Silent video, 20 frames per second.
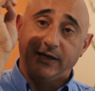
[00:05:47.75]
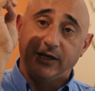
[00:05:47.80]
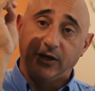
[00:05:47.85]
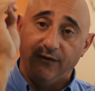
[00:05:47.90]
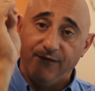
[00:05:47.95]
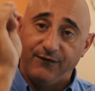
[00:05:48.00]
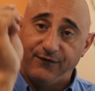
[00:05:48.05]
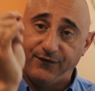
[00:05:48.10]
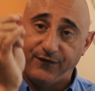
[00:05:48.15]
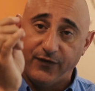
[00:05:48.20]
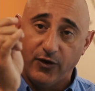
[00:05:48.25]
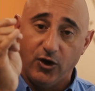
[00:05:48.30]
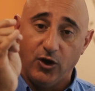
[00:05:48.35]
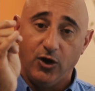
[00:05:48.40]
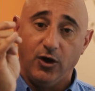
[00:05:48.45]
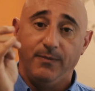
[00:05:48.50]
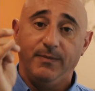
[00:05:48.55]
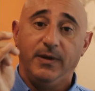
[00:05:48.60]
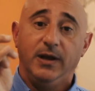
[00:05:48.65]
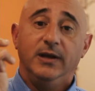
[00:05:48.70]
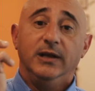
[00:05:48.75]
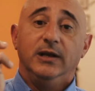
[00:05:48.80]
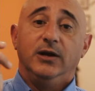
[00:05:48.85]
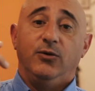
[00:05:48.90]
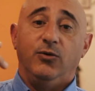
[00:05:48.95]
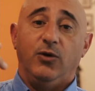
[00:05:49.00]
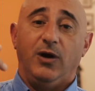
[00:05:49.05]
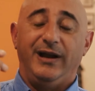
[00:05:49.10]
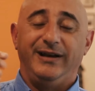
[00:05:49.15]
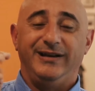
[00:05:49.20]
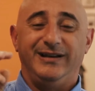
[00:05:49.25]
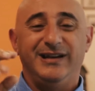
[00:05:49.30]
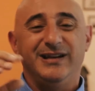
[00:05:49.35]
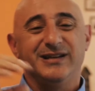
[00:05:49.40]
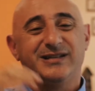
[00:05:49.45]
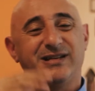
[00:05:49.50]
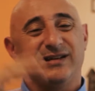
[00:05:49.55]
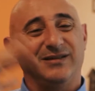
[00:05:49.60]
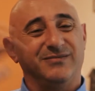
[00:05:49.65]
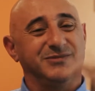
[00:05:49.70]
confirm, right,
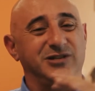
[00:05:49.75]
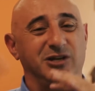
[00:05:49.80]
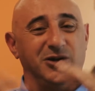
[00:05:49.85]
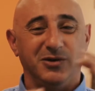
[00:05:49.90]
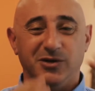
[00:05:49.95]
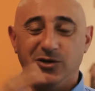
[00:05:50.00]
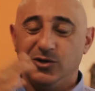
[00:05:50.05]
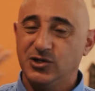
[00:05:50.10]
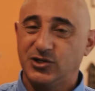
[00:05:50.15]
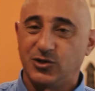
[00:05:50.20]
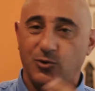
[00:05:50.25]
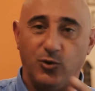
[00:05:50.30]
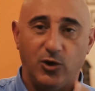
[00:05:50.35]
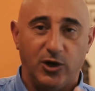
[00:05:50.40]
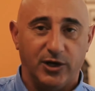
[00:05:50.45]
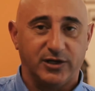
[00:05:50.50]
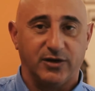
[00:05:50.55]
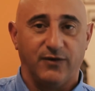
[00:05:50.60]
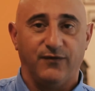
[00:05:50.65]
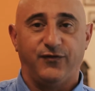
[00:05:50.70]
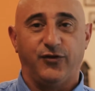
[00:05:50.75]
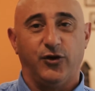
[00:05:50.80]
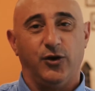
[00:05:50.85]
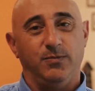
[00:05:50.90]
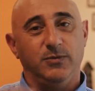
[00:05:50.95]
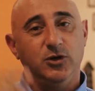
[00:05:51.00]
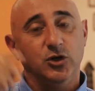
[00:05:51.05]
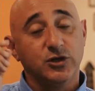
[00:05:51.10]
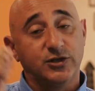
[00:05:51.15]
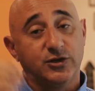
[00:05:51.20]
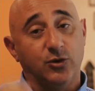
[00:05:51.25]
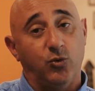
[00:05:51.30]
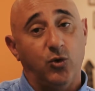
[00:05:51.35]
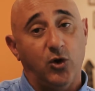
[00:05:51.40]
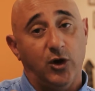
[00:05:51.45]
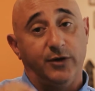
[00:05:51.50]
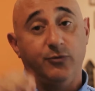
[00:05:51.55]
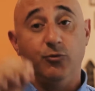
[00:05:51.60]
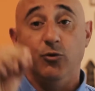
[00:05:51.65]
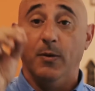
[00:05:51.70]
don't use the word confirm, use the
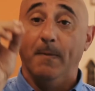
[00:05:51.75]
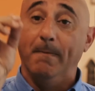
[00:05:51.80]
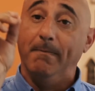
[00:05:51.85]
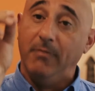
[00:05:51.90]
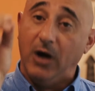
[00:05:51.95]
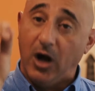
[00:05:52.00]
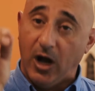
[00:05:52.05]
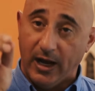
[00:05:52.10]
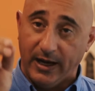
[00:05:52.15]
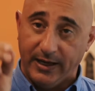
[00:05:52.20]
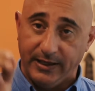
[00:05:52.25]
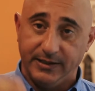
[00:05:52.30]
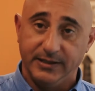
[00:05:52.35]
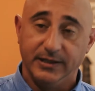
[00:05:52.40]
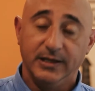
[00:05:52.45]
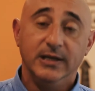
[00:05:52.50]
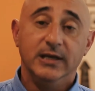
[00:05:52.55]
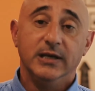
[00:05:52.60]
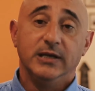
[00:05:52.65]
word remind.